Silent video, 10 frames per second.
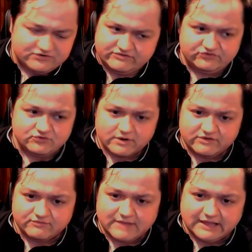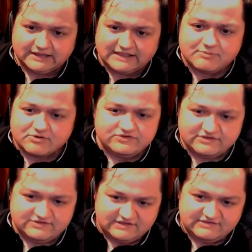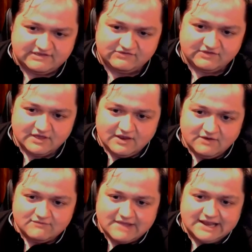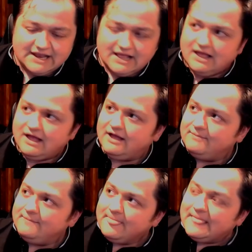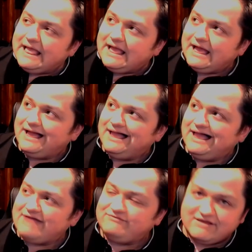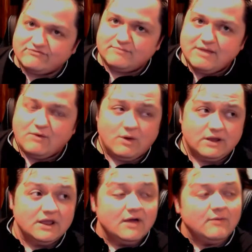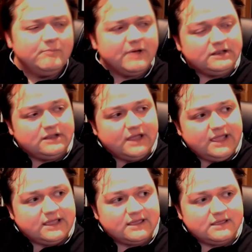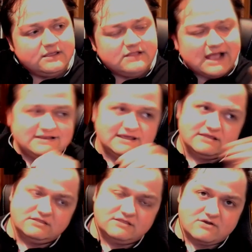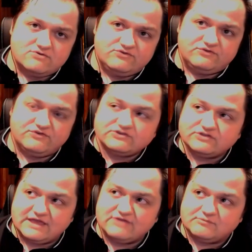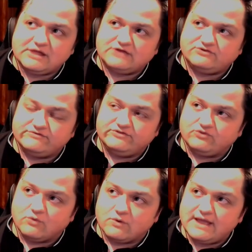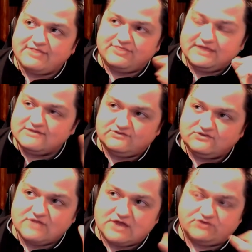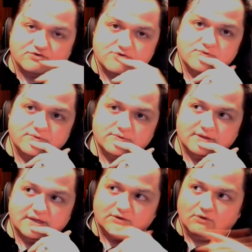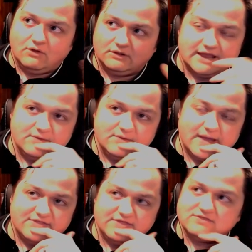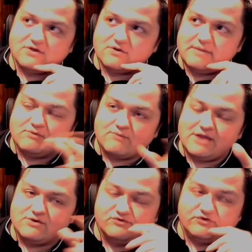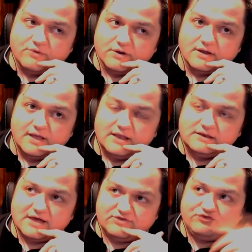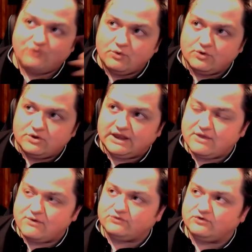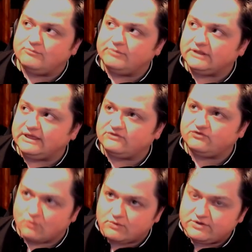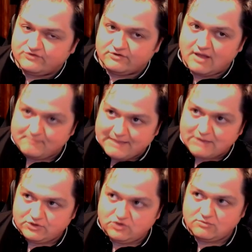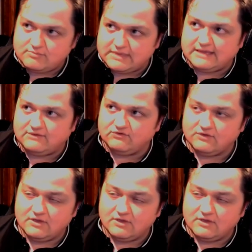driven stories, right? Like that person doesn't exist, right? Um, I've never met one, but like the idea that there's such a thing as a plot driven story, I think is just not true at all. Anyway, I think there are maybe writers who are not so good at character, but like stories are about human beings,